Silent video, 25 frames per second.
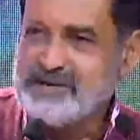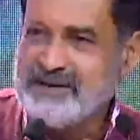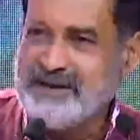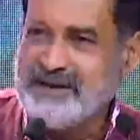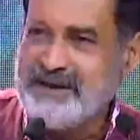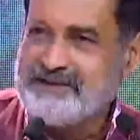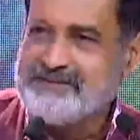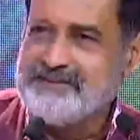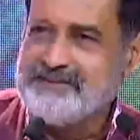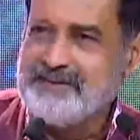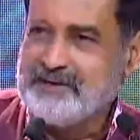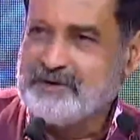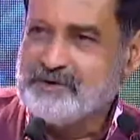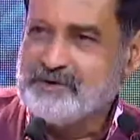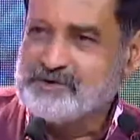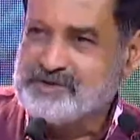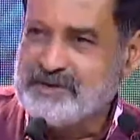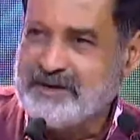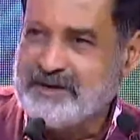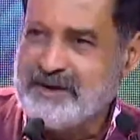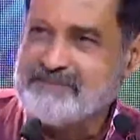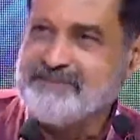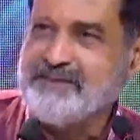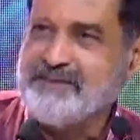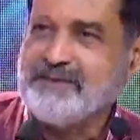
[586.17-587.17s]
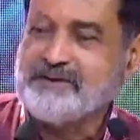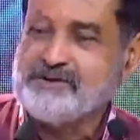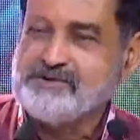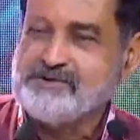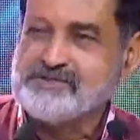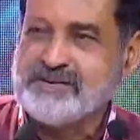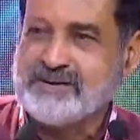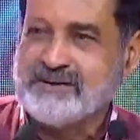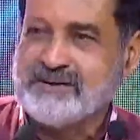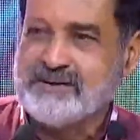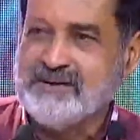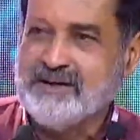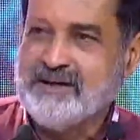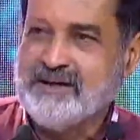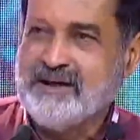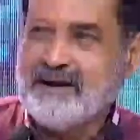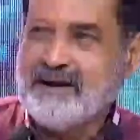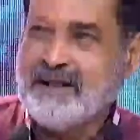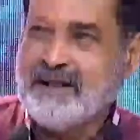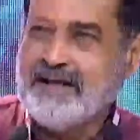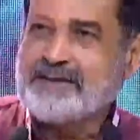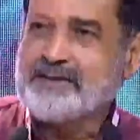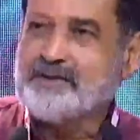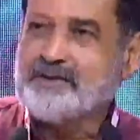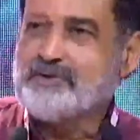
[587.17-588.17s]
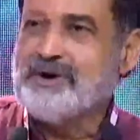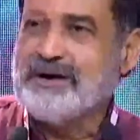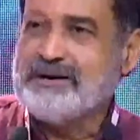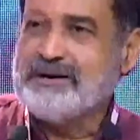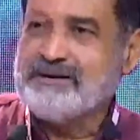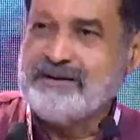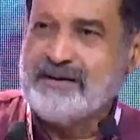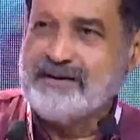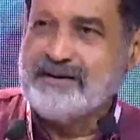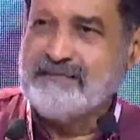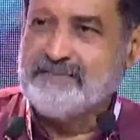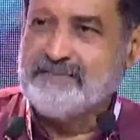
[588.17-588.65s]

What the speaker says: execution, execution. Like you, Arnab,